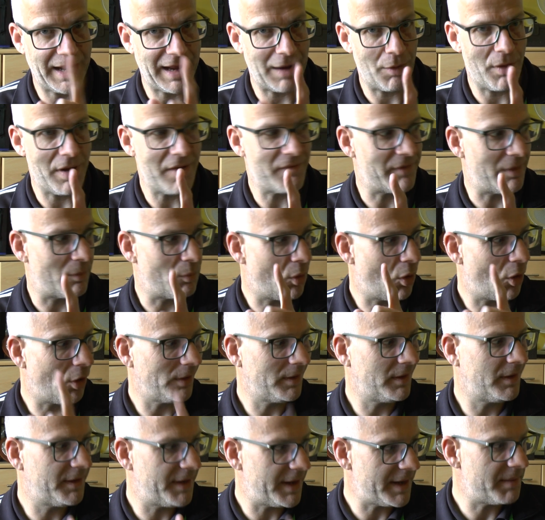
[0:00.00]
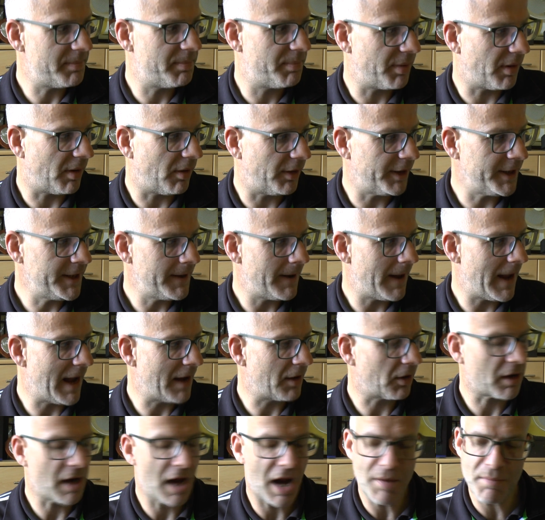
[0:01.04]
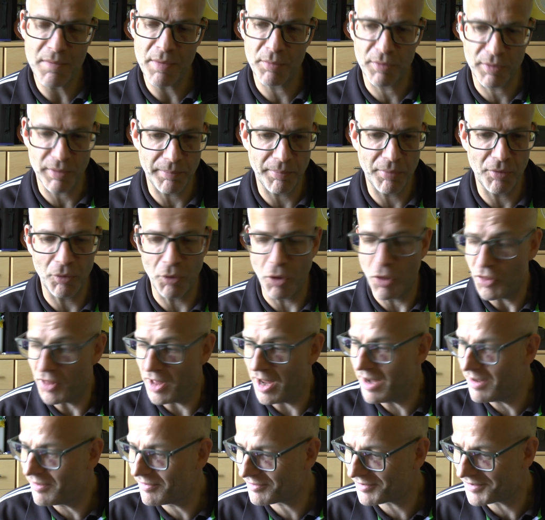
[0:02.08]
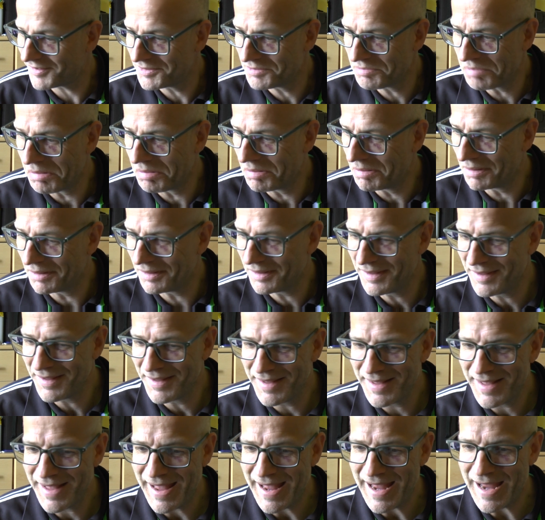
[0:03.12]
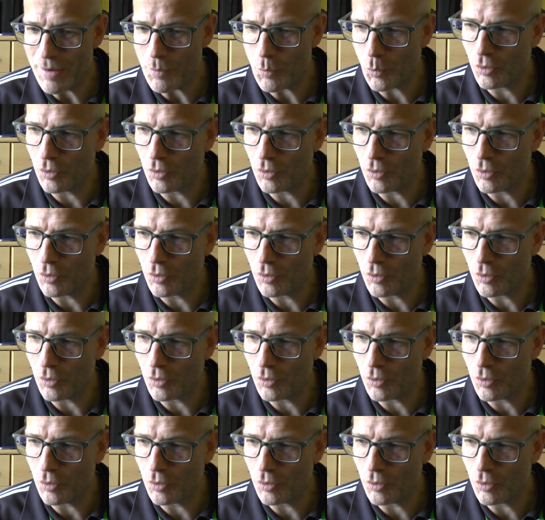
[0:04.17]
However, what I did buy, and I can't remember I bought this, it